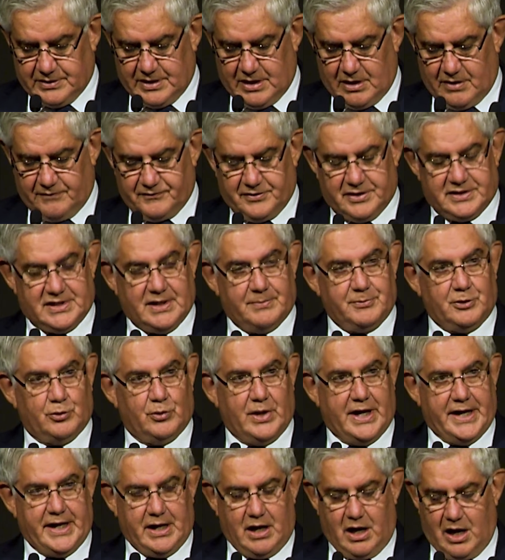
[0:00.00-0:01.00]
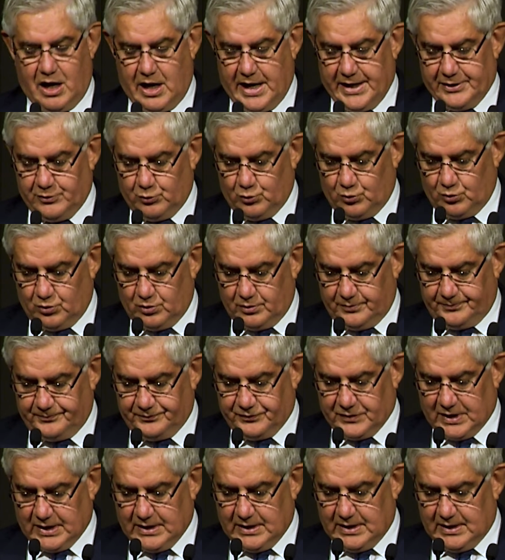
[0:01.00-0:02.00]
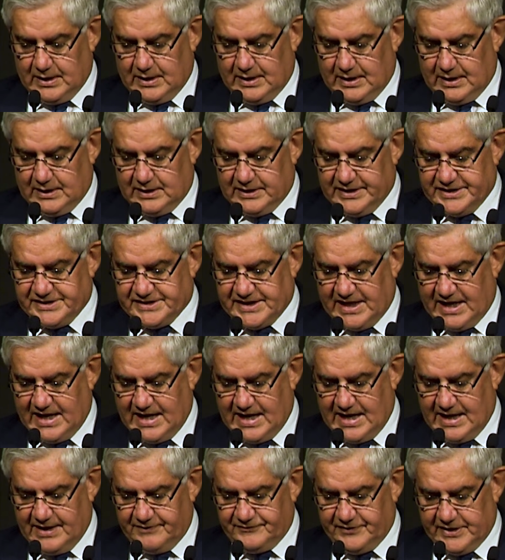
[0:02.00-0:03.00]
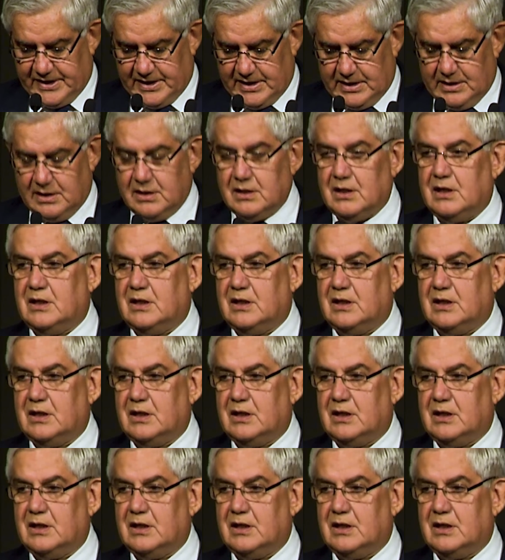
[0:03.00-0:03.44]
of the WA Iron Ore, Lisa Harvey,